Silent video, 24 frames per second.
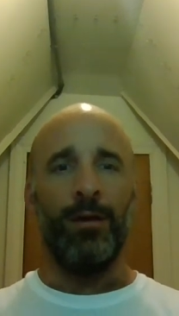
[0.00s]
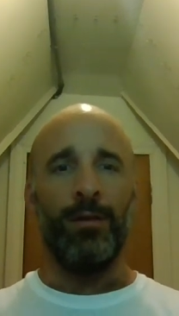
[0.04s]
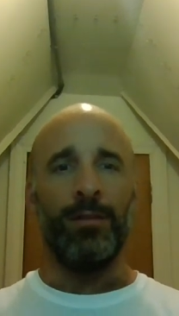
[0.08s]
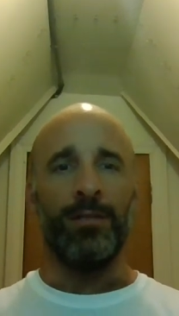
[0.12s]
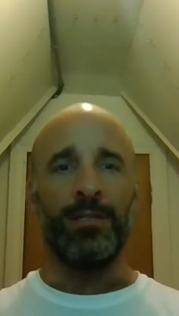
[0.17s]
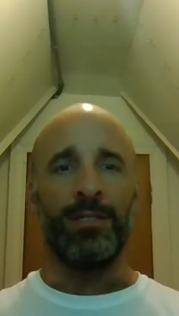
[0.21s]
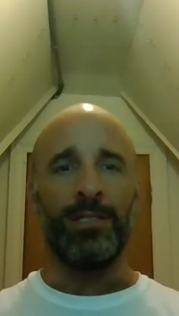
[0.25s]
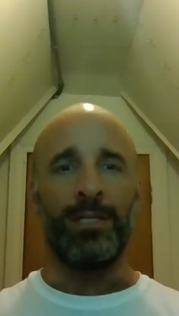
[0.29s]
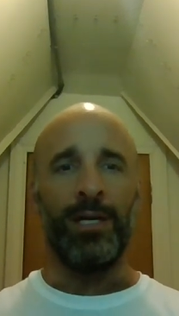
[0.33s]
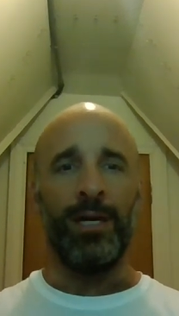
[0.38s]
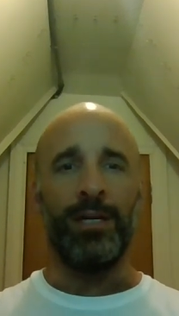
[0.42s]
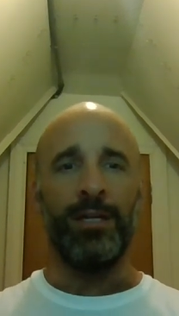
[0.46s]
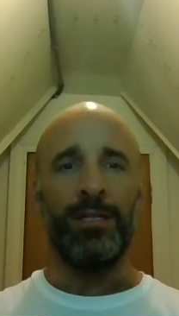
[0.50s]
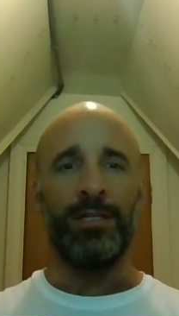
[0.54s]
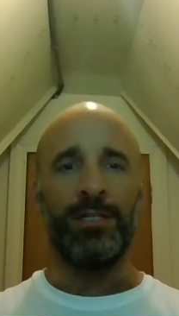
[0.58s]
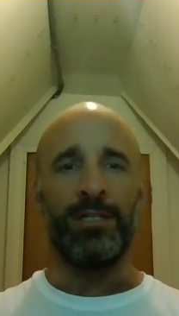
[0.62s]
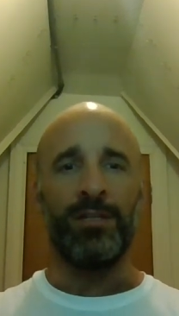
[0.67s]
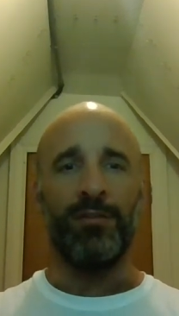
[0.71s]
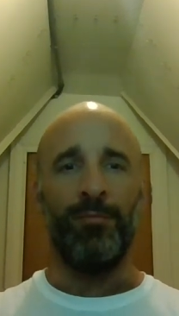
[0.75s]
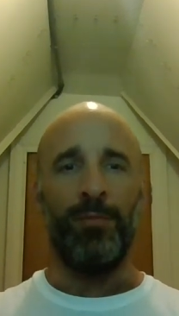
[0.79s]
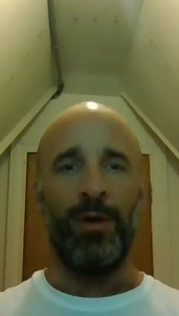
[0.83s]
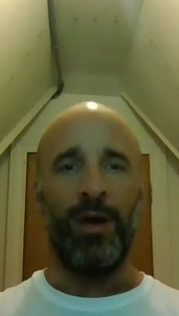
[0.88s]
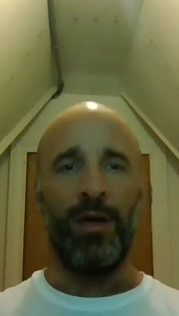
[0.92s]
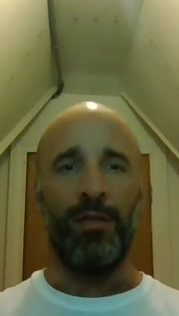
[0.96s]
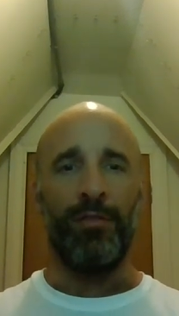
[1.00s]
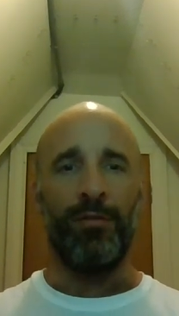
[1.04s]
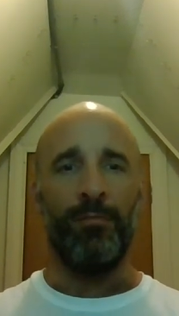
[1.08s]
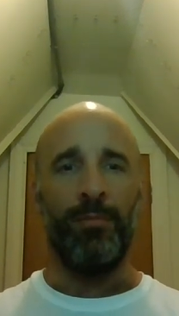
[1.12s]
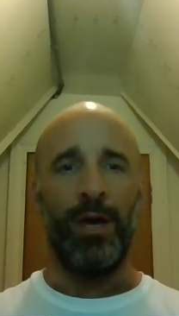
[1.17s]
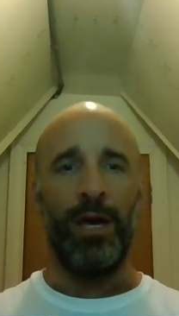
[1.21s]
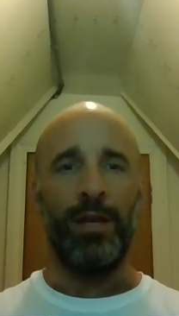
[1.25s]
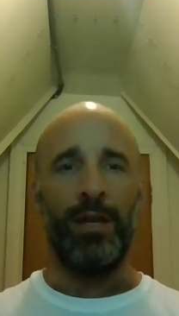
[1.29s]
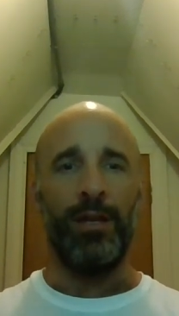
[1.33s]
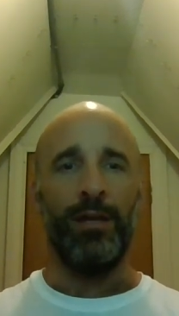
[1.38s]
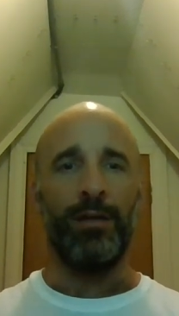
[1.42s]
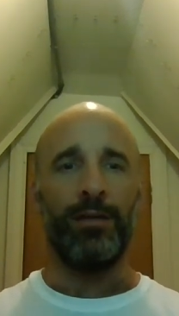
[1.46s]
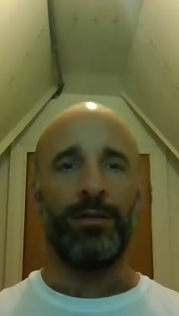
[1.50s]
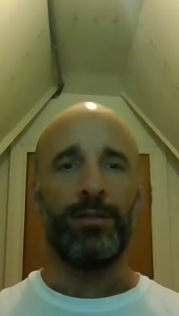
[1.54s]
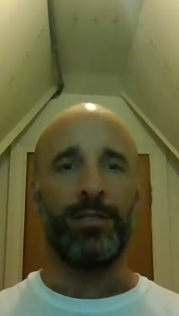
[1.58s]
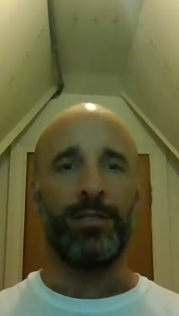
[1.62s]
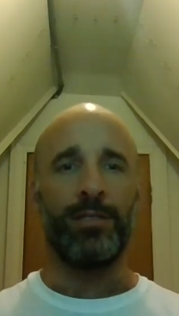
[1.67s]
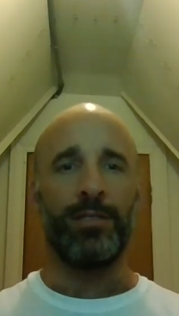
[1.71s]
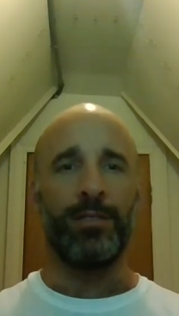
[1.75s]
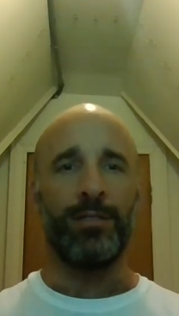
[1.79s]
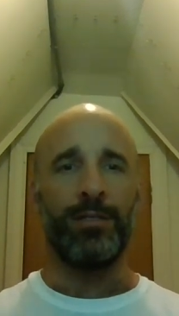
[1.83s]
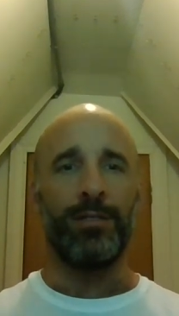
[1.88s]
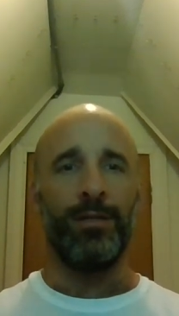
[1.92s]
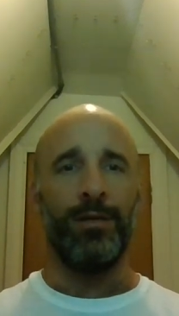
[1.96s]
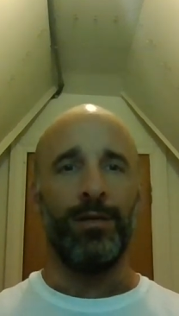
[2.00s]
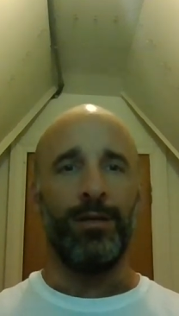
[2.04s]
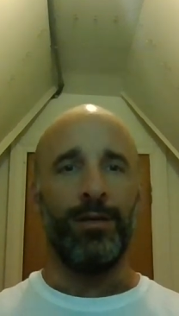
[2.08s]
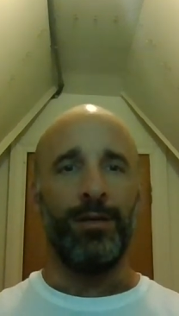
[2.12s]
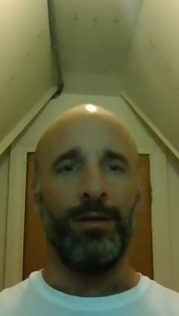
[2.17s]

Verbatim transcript: The science of mathematics